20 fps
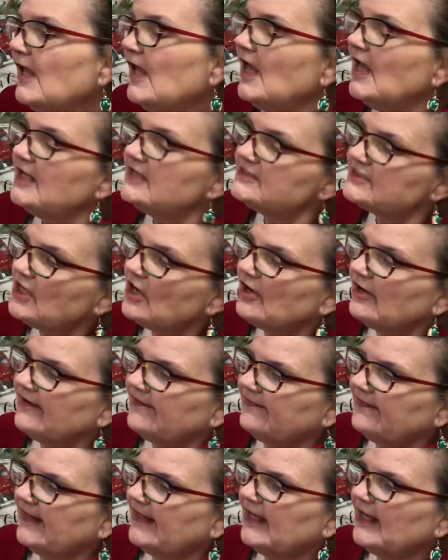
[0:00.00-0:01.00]
Sorry,
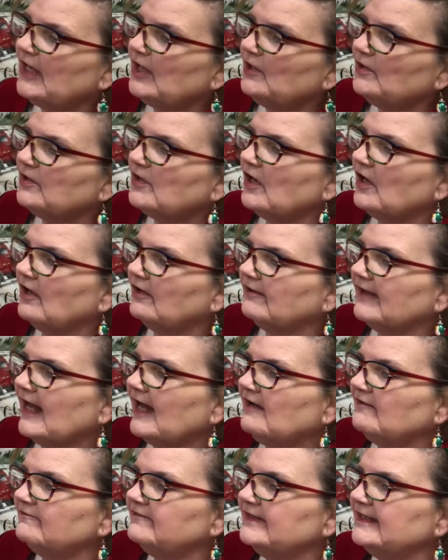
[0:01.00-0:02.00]
Theo, called
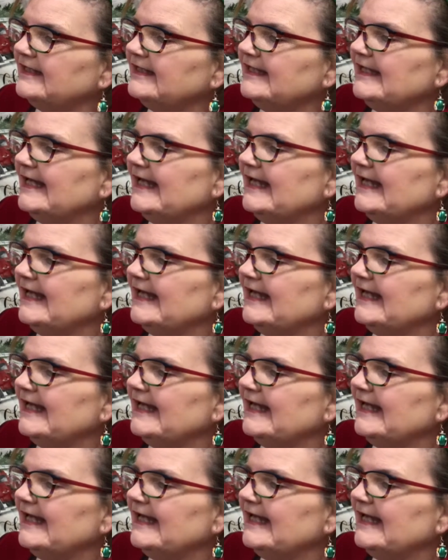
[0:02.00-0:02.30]
Alvin.